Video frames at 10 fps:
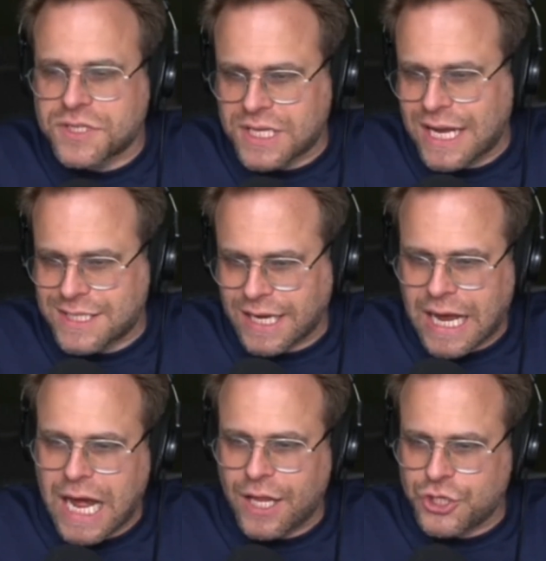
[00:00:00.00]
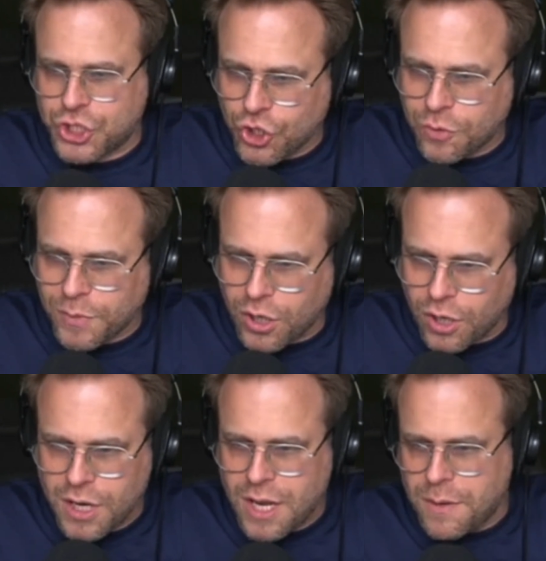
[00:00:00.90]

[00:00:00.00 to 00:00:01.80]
sites like College Humor,